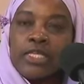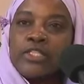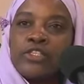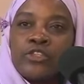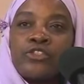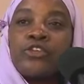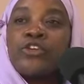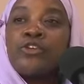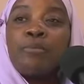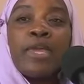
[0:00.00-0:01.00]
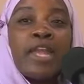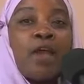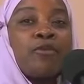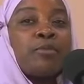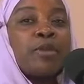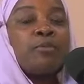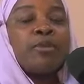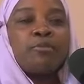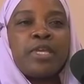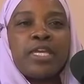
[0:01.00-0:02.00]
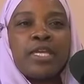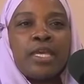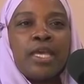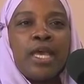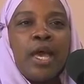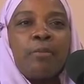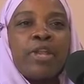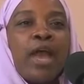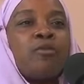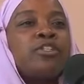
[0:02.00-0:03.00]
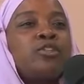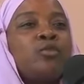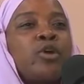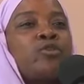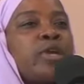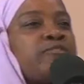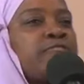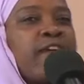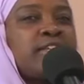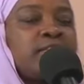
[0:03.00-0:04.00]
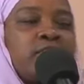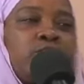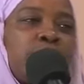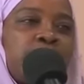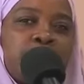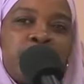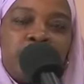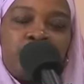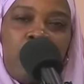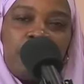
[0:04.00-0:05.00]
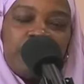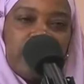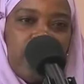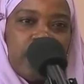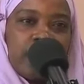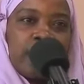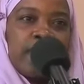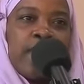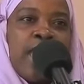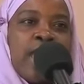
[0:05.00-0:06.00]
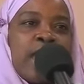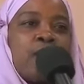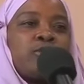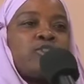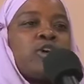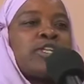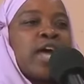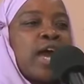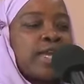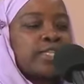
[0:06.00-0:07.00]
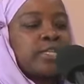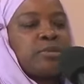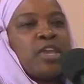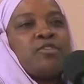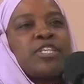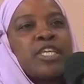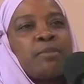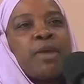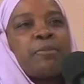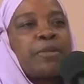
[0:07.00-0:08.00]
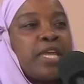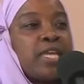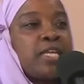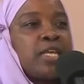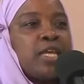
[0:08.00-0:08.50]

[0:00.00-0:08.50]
Sister, you may not remember me, but I was the one who had fasted during the month of Ramadan, and I was online to be able to get my plate